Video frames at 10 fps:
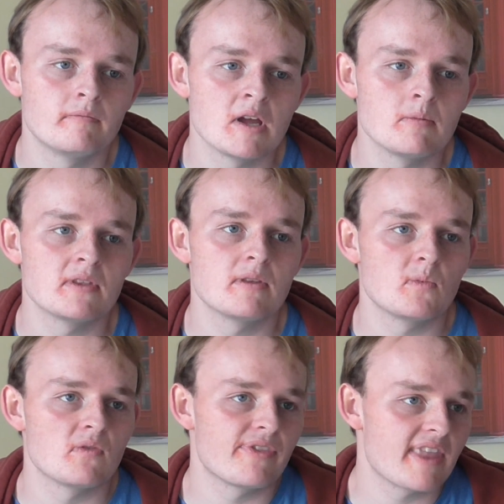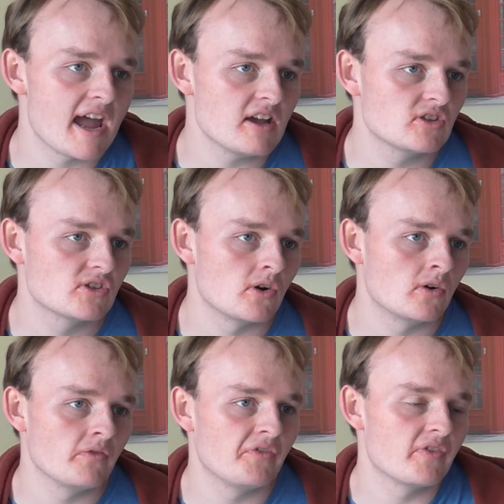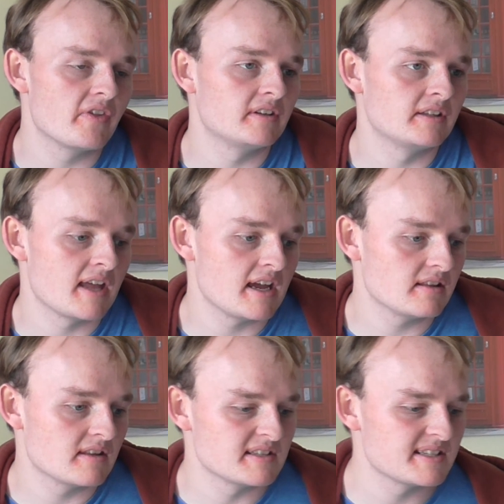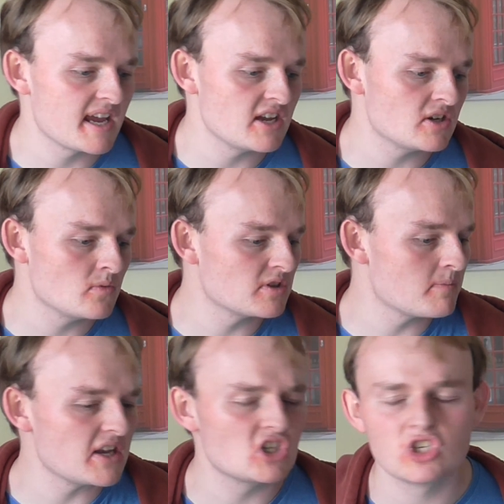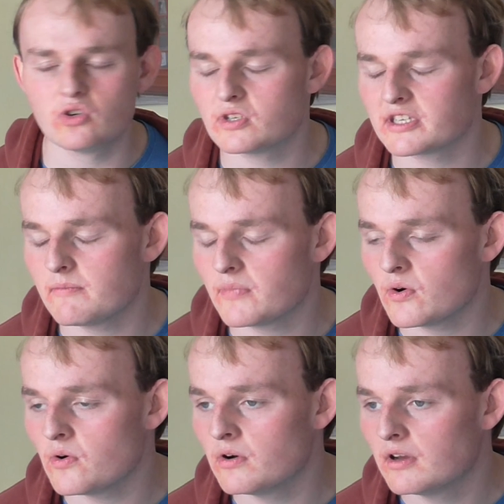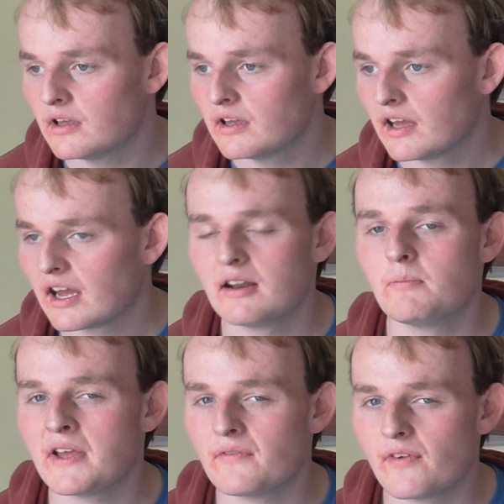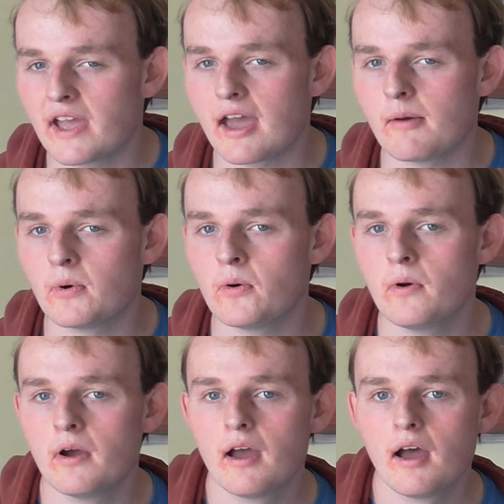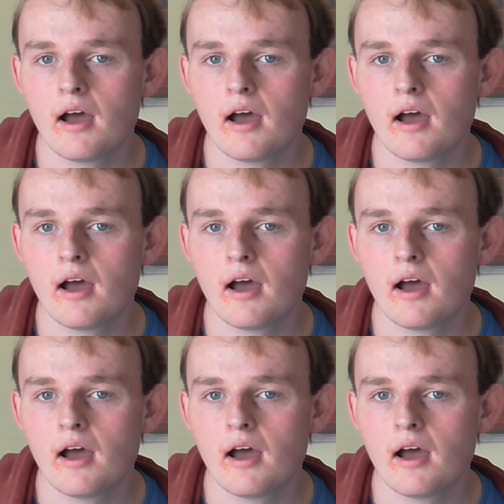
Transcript: Maybe with their song and the staging was a bit too simple and a bit forgettable.